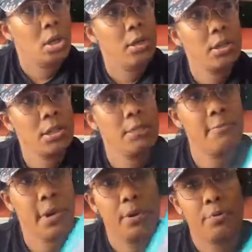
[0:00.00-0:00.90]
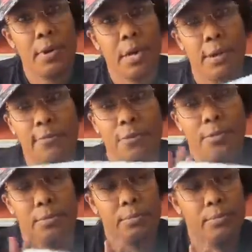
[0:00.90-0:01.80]
Here's some vinyl I got
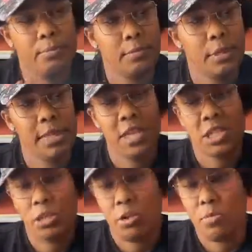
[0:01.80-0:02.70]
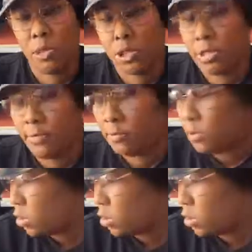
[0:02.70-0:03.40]
from, it's actually a whole bunch of different